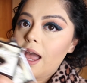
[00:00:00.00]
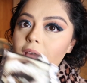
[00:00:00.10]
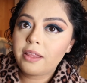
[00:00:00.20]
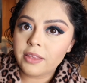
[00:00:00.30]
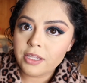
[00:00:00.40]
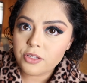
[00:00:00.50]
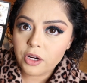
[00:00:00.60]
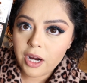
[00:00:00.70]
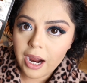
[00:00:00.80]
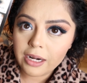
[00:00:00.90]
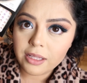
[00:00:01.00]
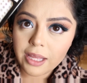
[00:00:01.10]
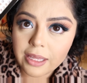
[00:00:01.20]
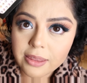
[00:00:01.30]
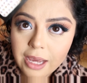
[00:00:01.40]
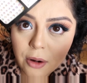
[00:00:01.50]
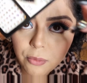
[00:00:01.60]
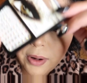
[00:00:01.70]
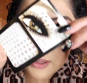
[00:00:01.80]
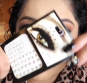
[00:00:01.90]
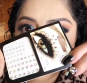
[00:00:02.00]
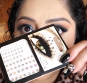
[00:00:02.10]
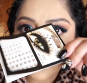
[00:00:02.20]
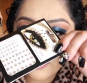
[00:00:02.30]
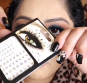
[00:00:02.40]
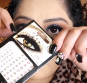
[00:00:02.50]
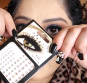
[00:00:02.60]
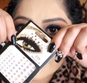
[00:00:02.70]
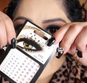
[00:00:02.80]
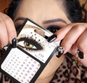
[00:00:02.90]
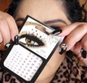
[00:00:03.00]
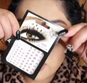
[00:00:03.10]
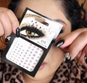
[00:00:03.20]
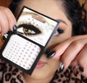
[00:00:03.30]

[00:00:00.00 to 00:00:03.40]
and these are kind of like that rainbowy, pretty sparkly